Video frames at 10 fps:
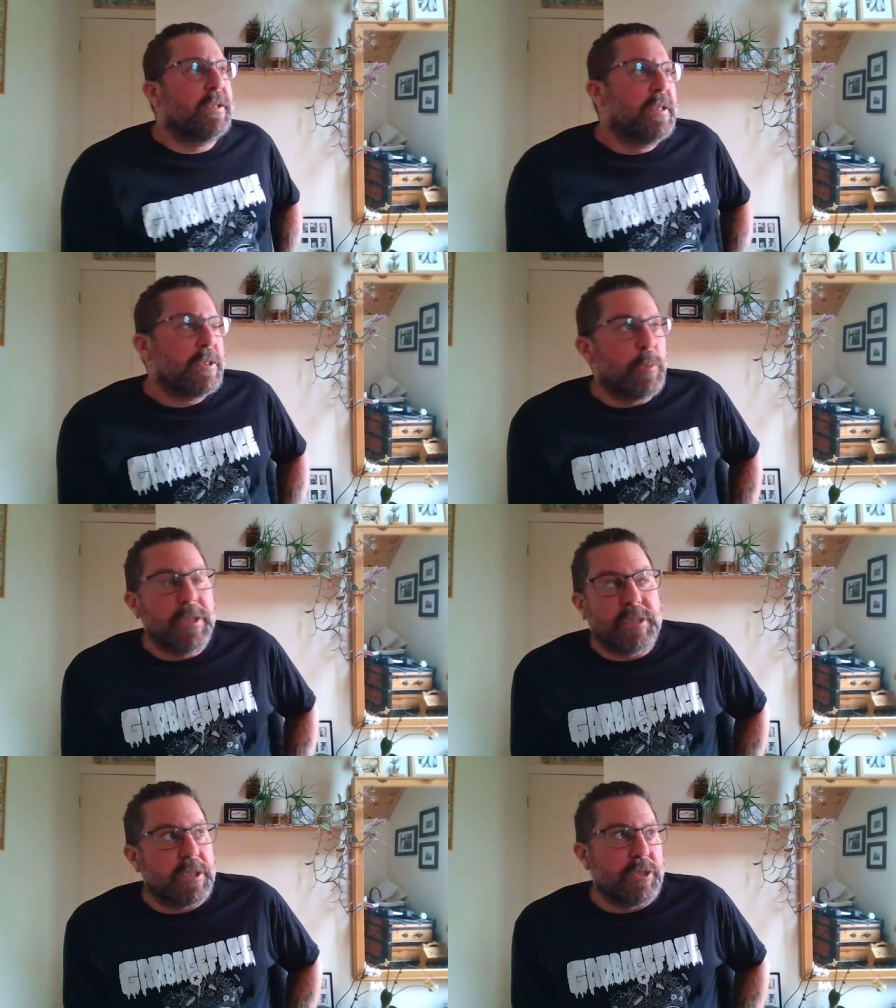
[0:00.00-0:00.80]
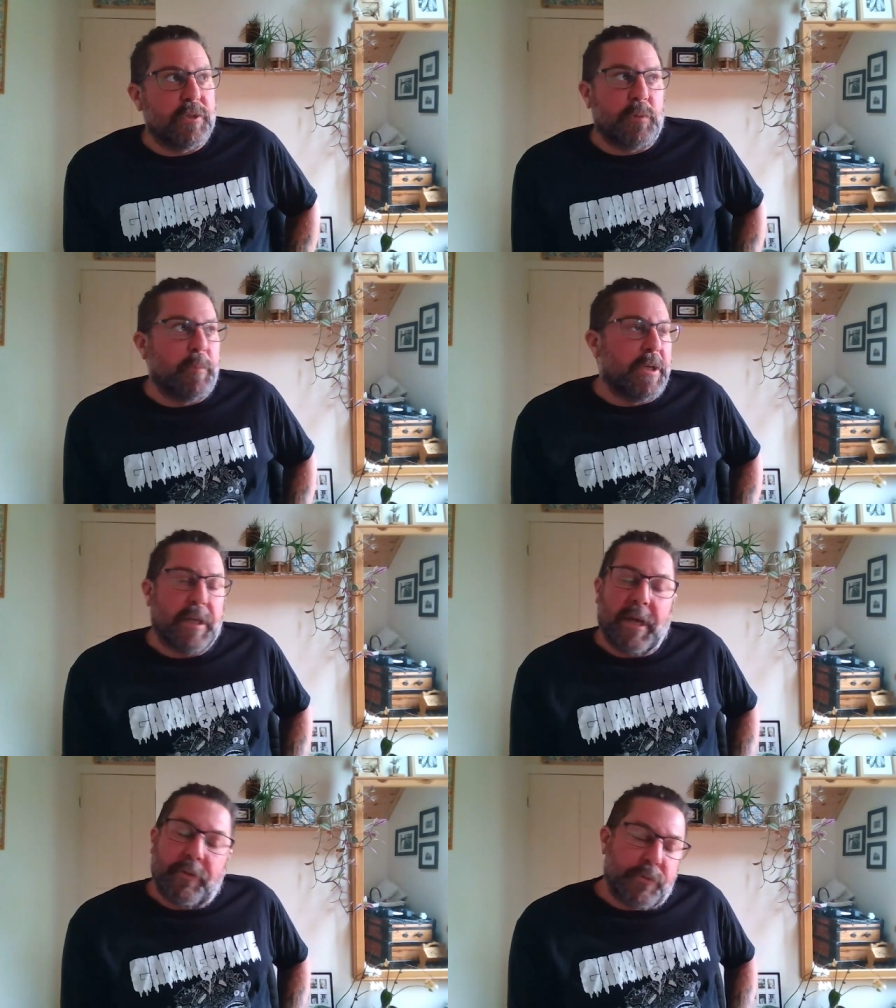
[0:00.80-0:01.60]
twenty-six years we've been
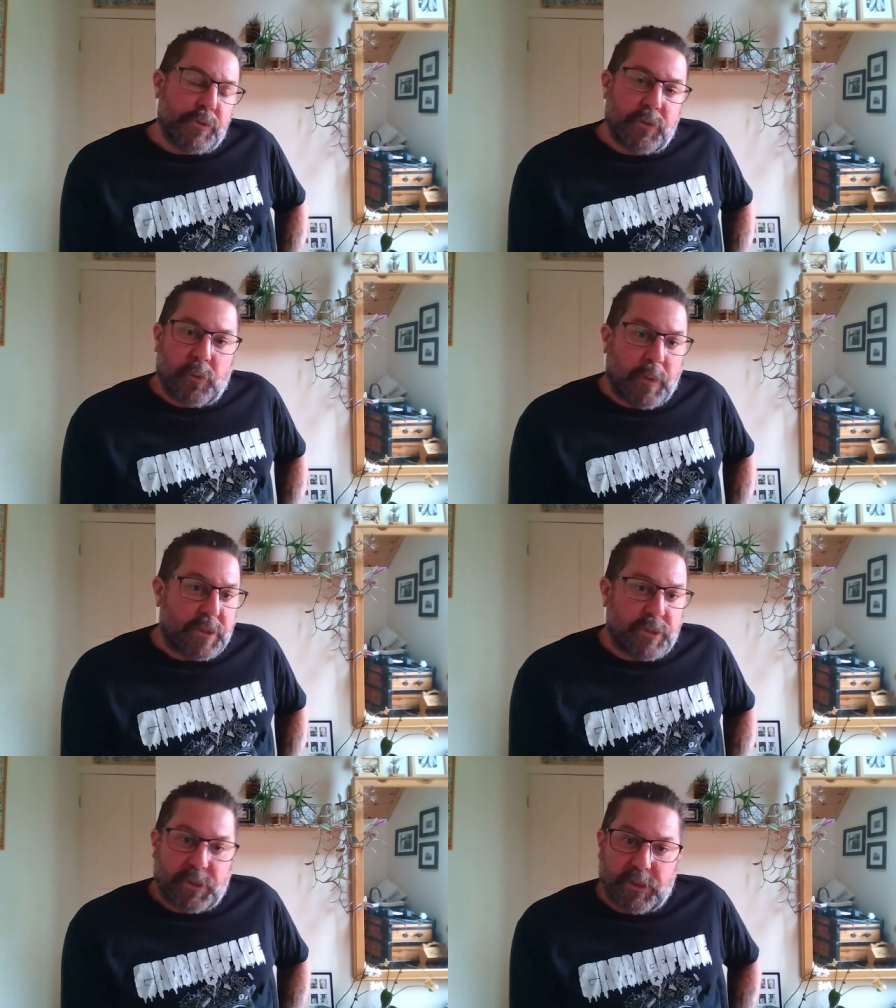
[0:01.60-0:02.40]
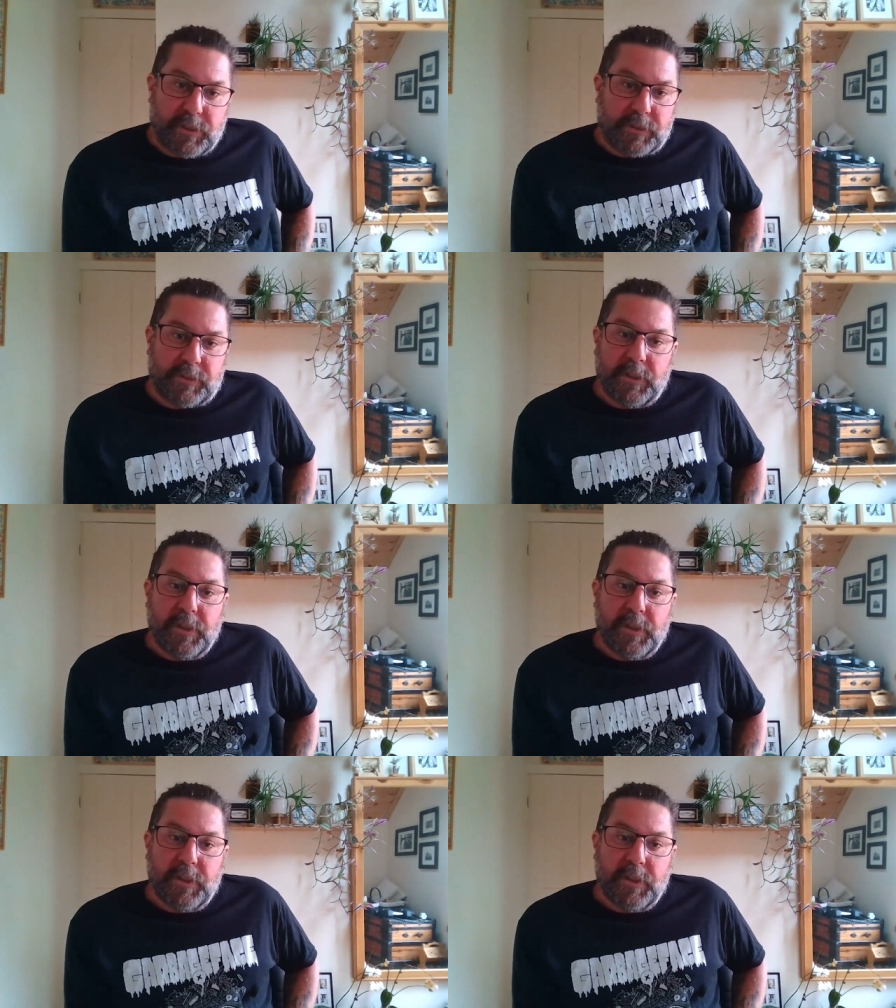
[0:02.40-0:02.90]
together, and there's no question she's,